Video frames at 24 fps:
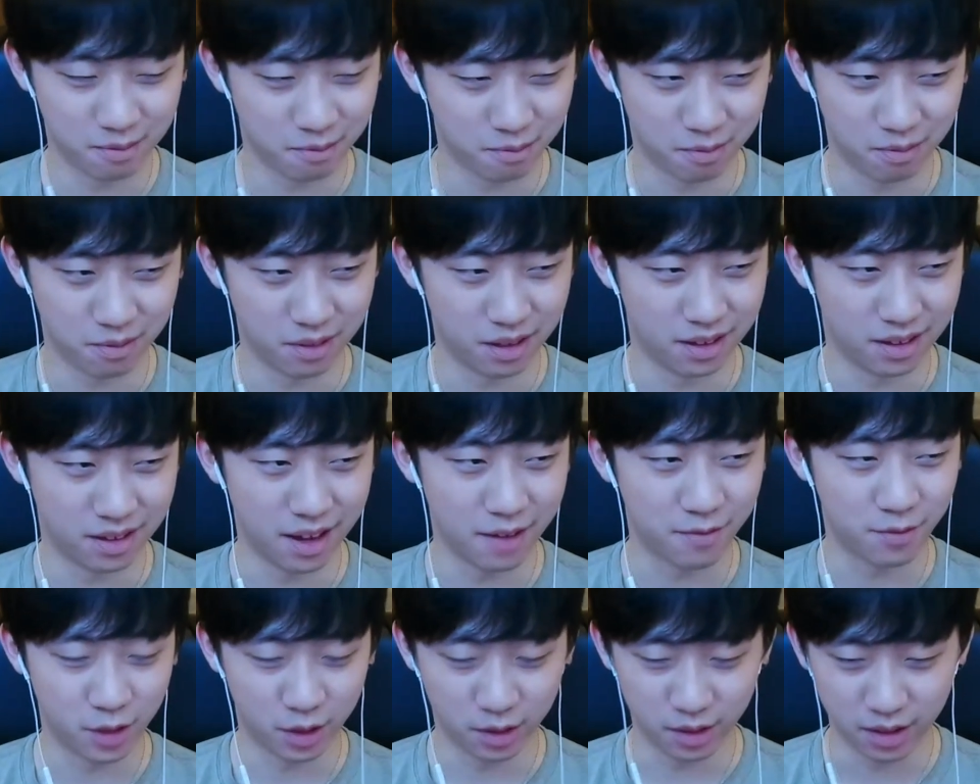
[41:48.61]

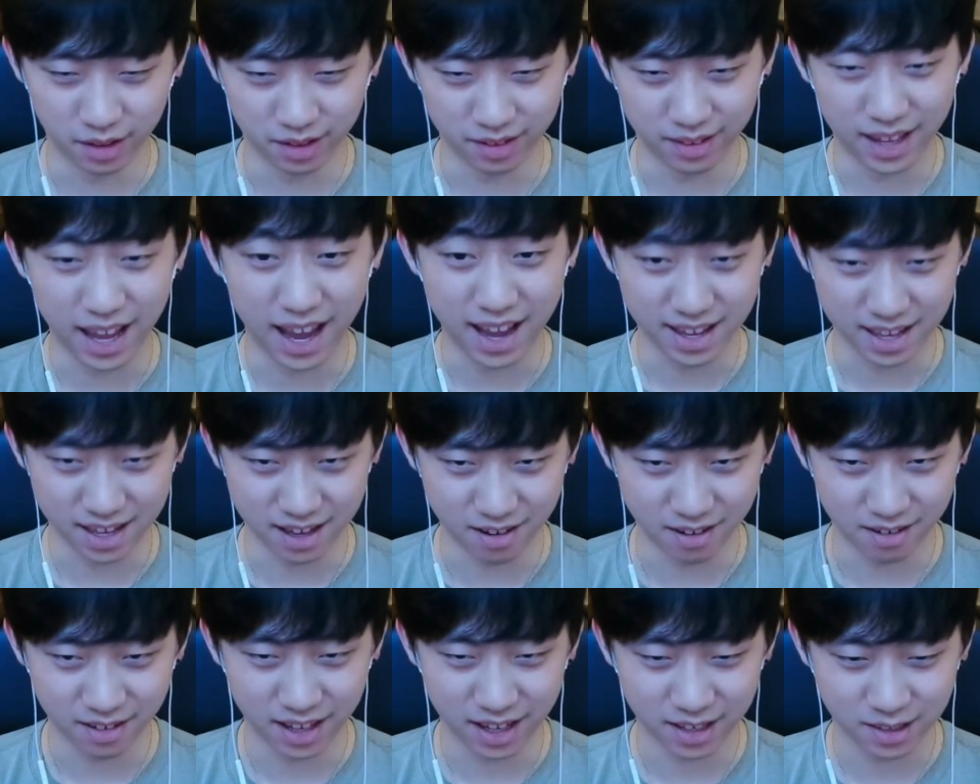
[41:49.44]

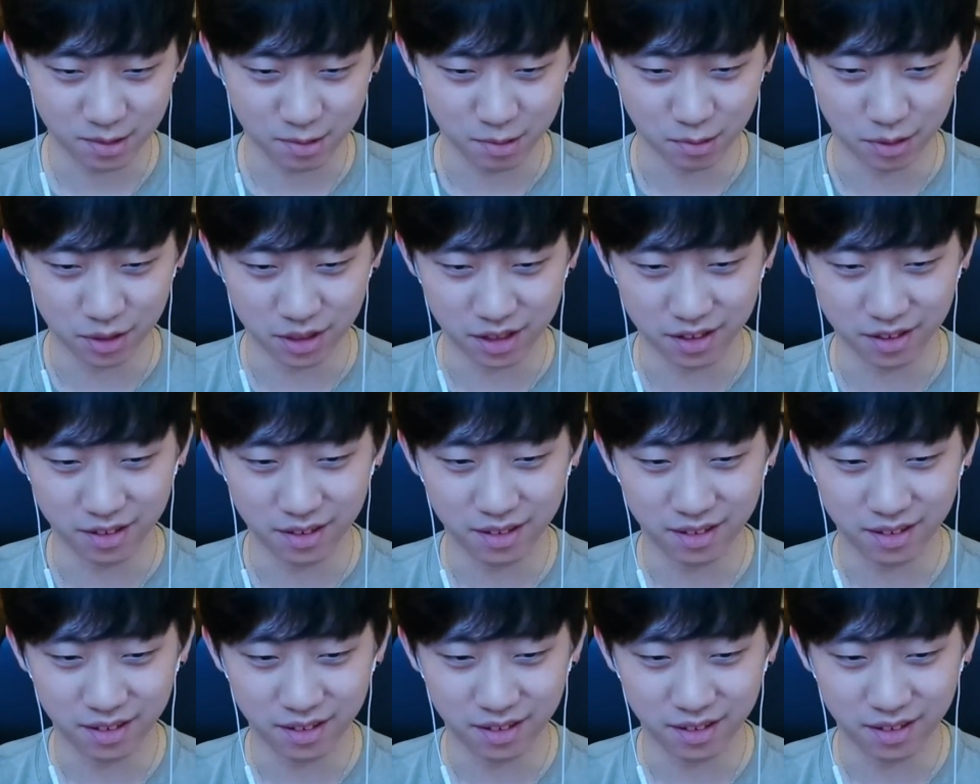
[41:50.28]
that school year.